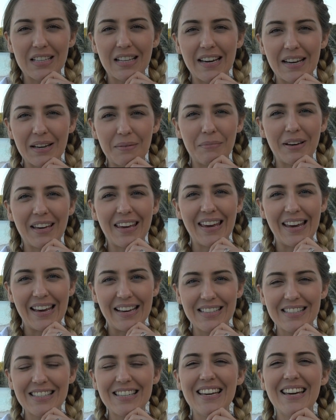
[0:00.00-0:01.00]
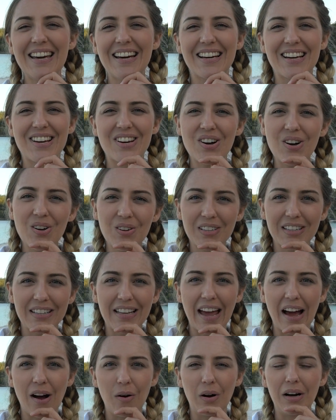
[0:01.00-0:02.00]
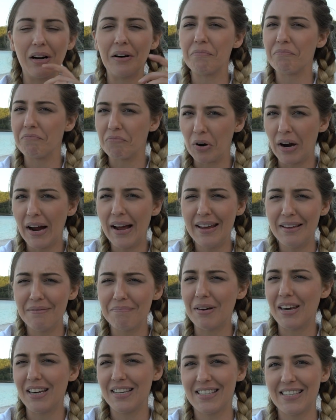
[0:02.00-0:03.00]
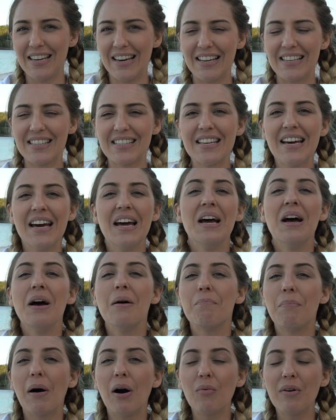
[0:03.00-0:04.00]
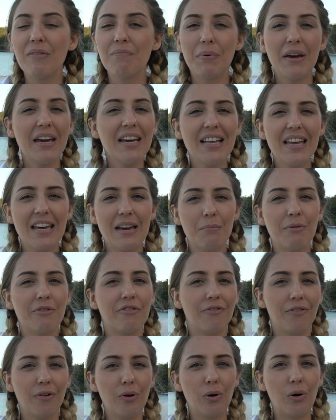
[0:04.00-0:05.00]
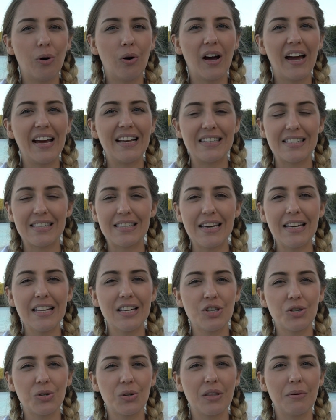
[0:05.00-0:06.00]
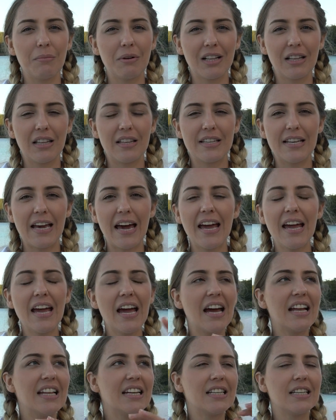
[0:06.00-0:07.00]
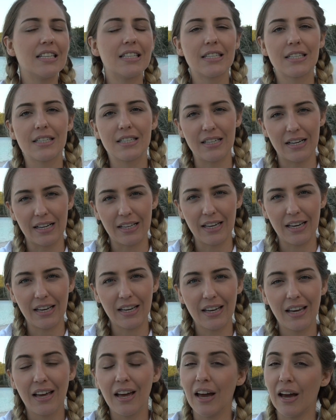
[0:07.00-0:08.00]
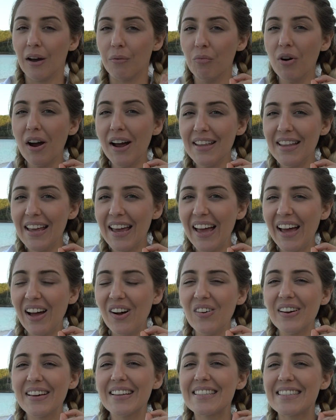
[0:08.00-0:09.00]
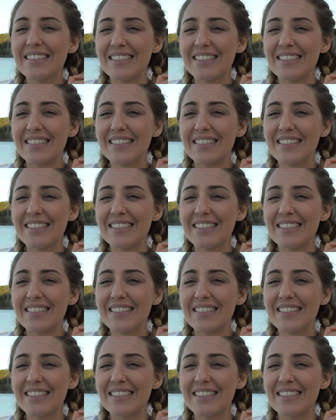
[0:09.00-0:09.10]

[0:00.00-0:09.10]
to Lake Mackenzie at golden hour, right? Makes sense. But we've been here before and seen it during the middle of the day, and it is stunning. And right now, it